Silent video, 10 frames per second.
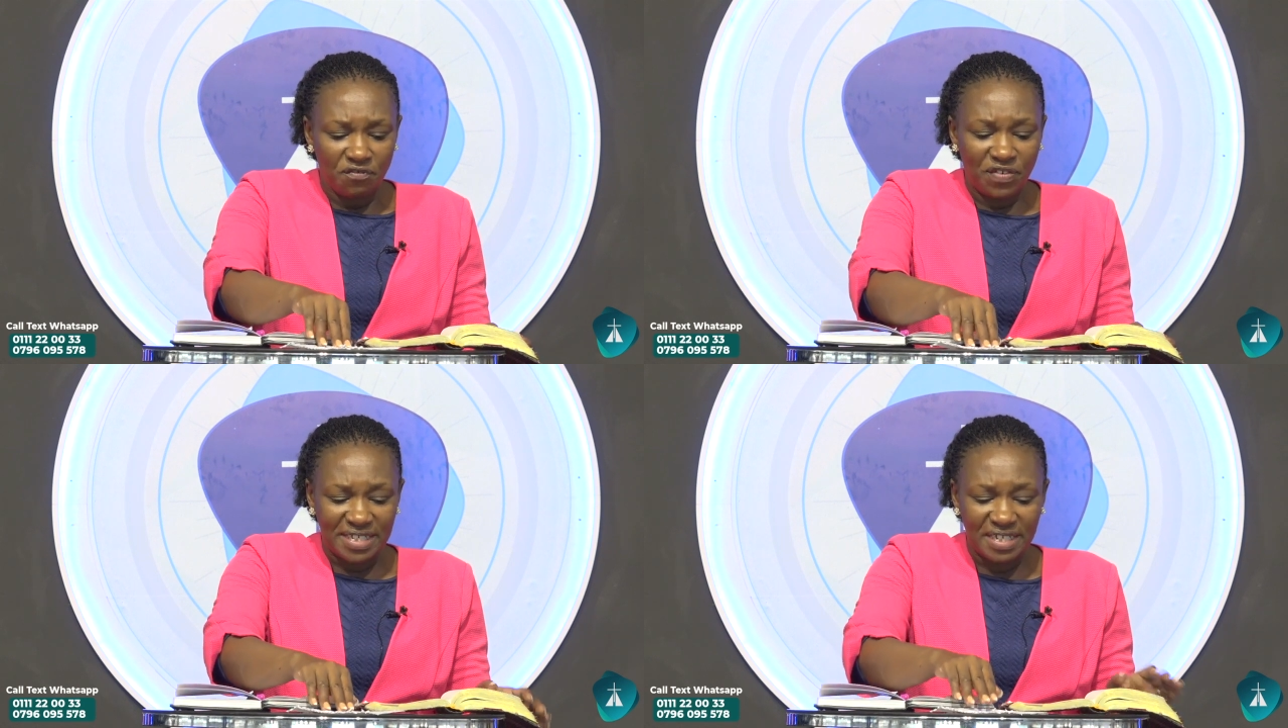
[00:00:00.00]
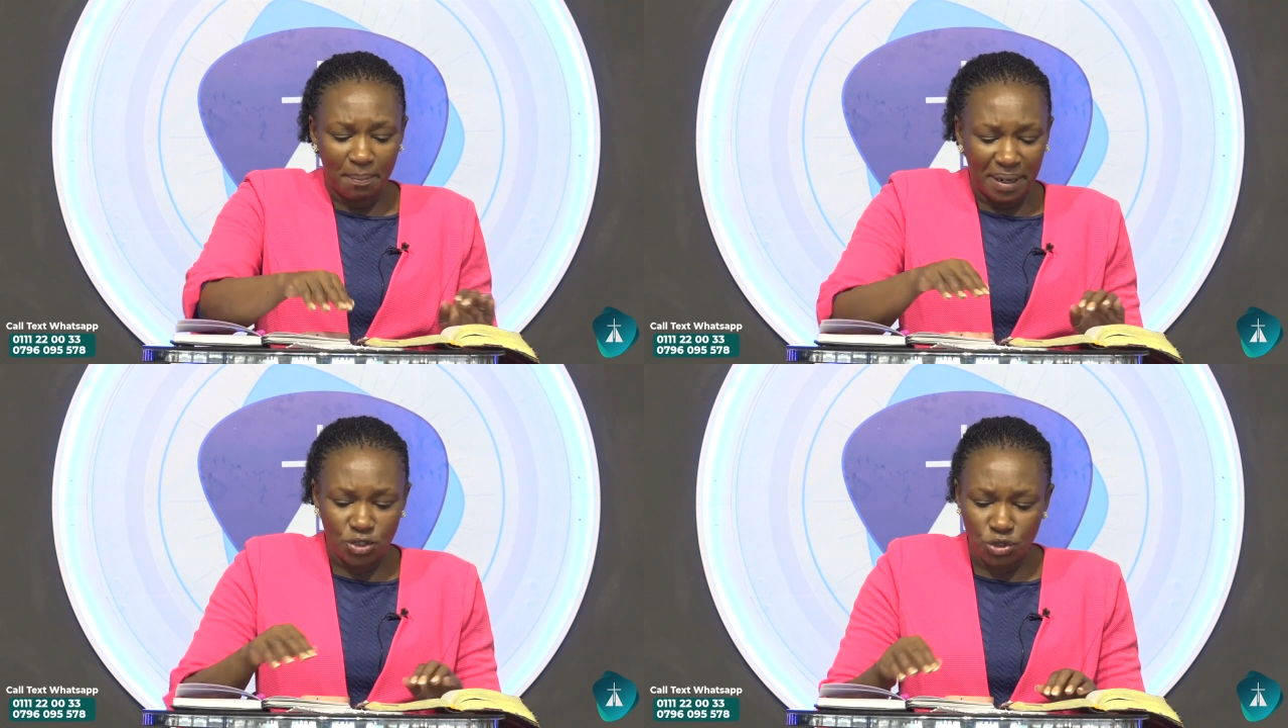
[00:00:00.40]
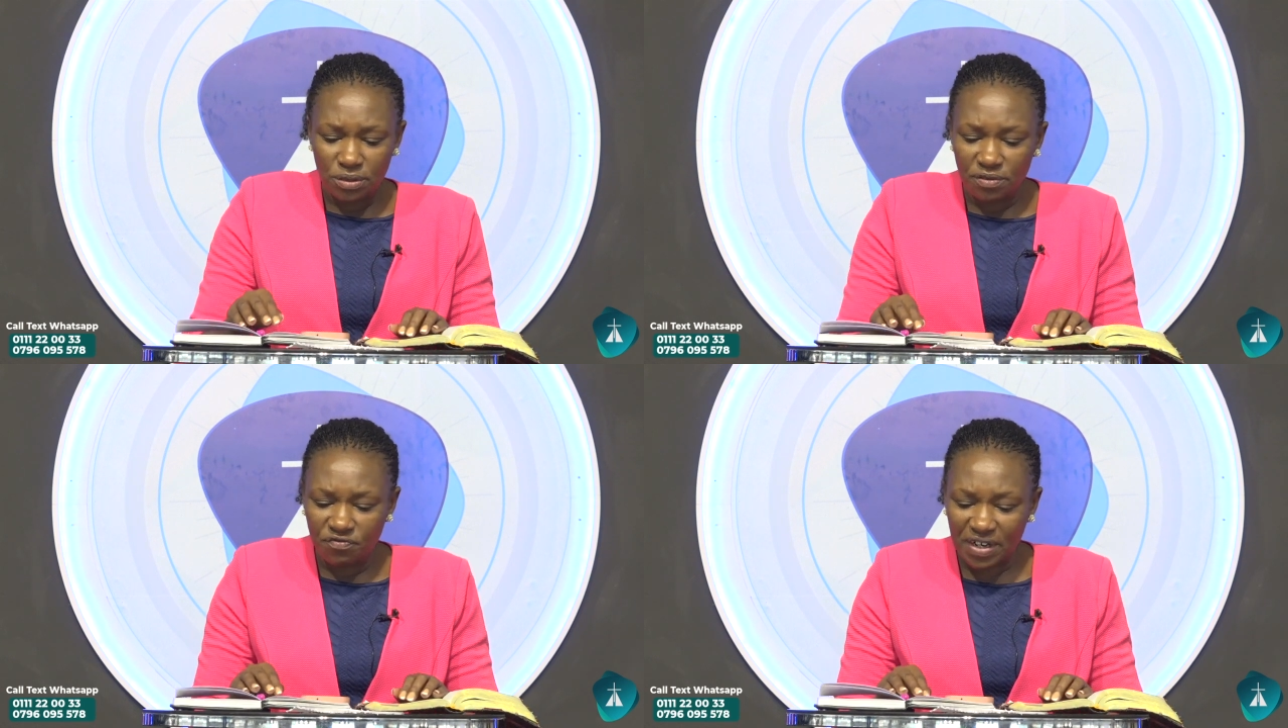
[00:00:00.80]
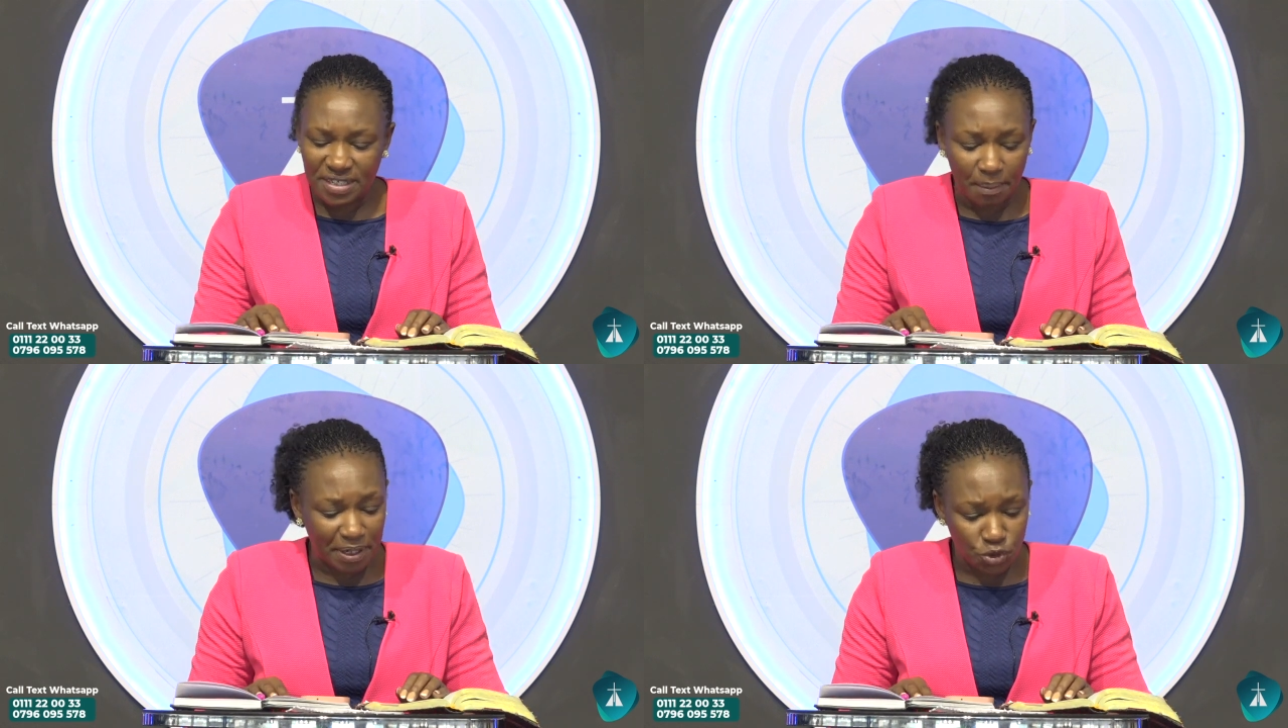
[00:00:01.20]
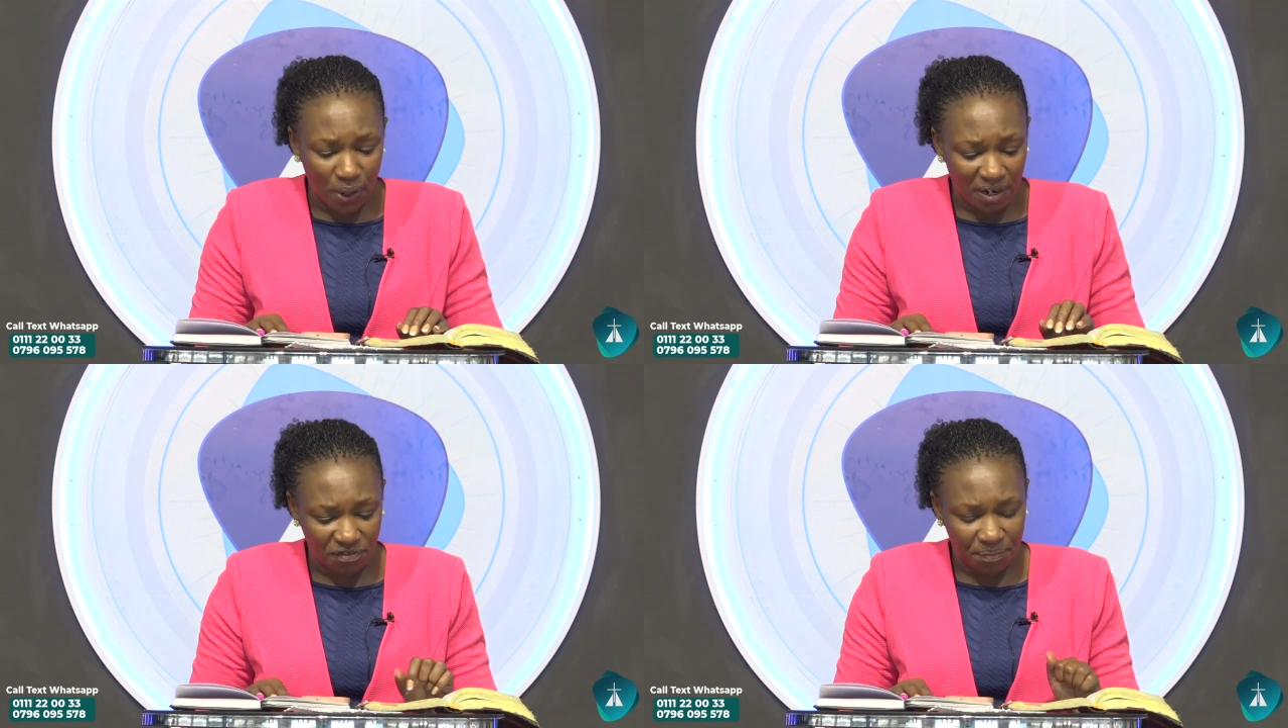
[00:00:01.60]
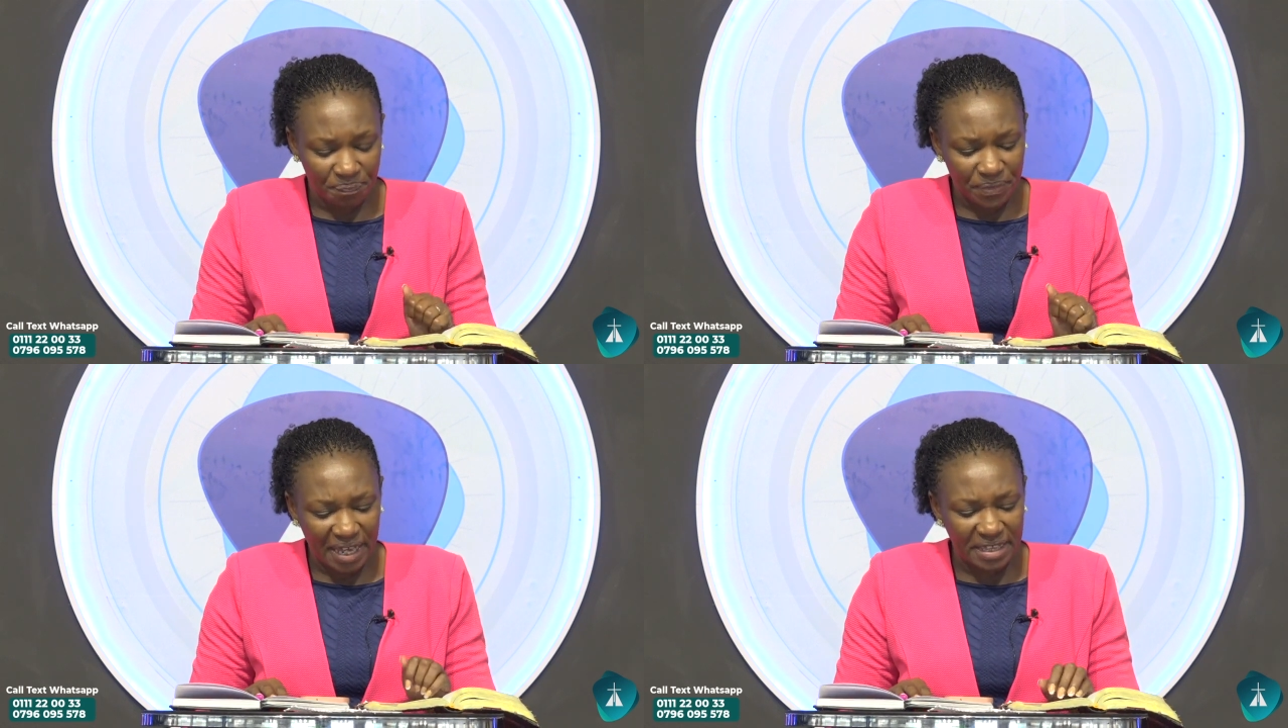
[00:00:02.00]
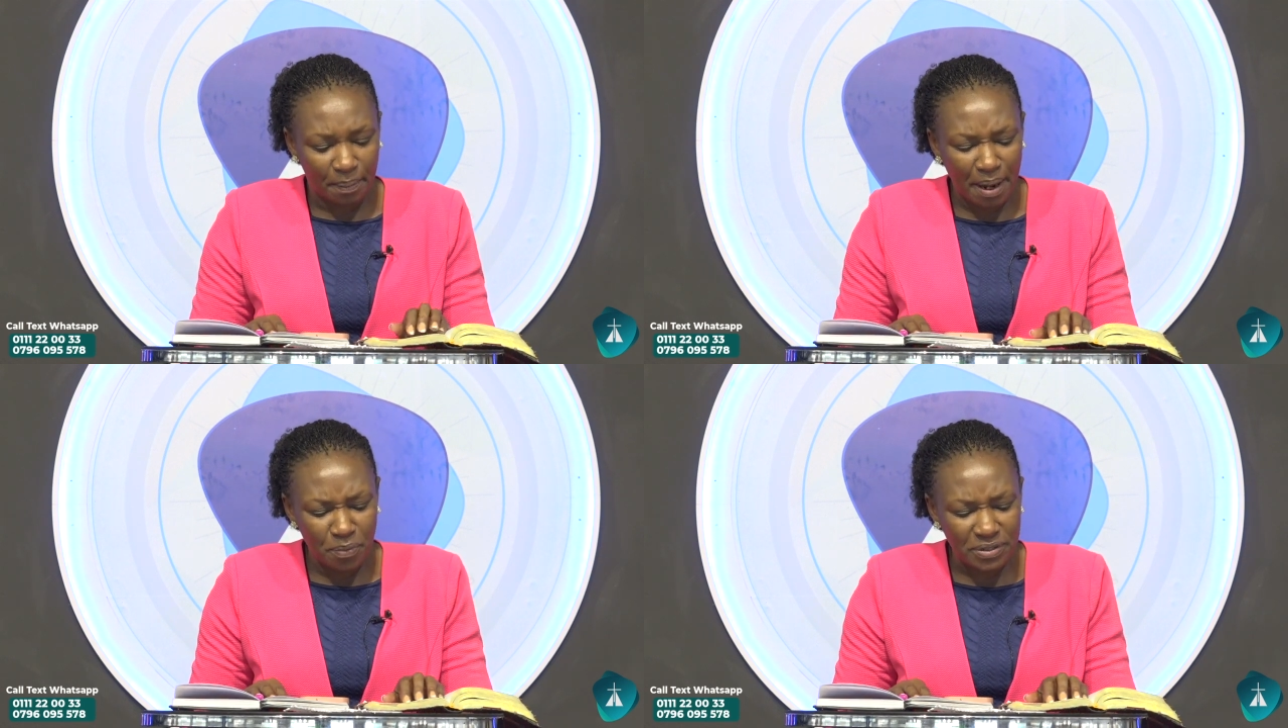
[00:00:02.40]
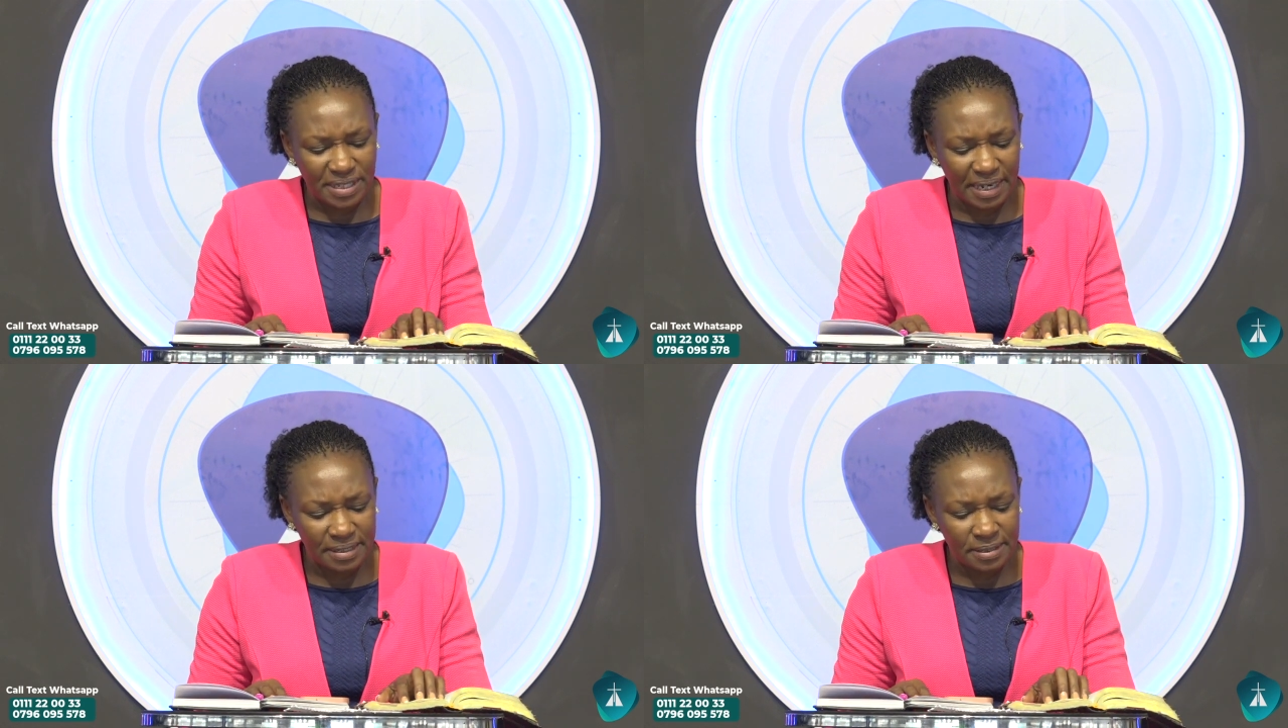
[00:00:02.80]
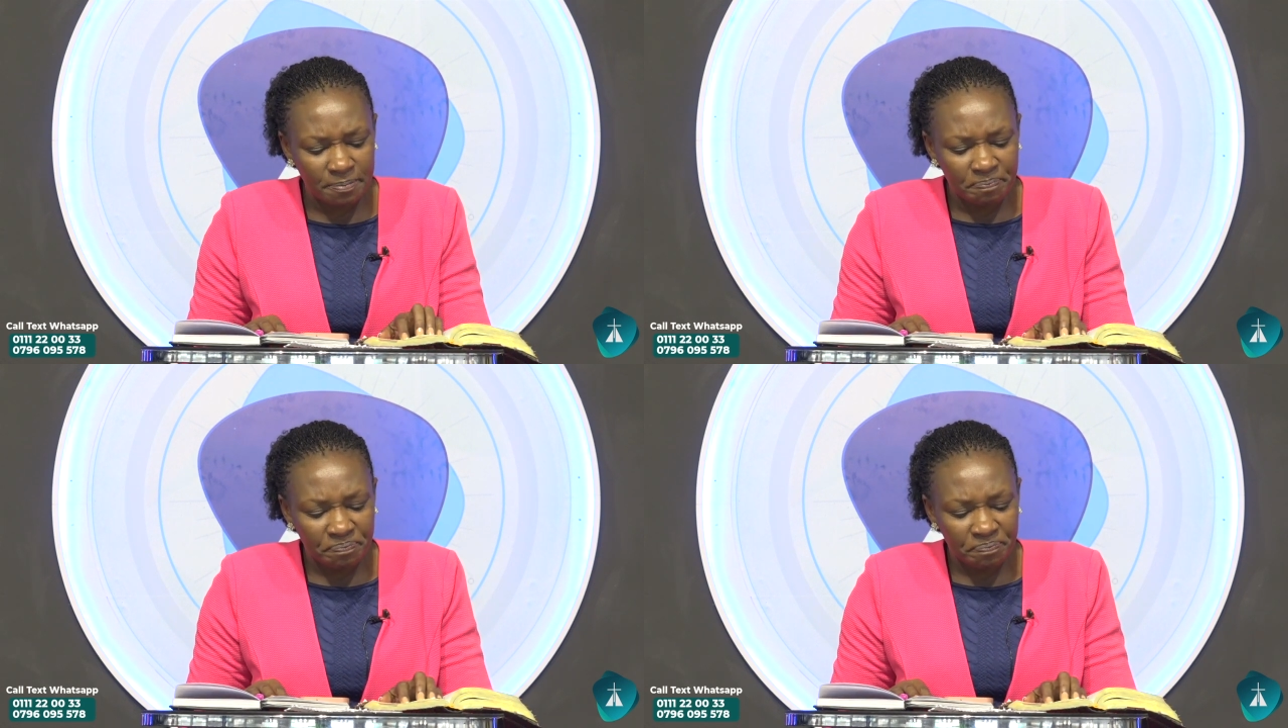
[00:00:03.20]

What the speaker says: verse number 12. And the Bible says,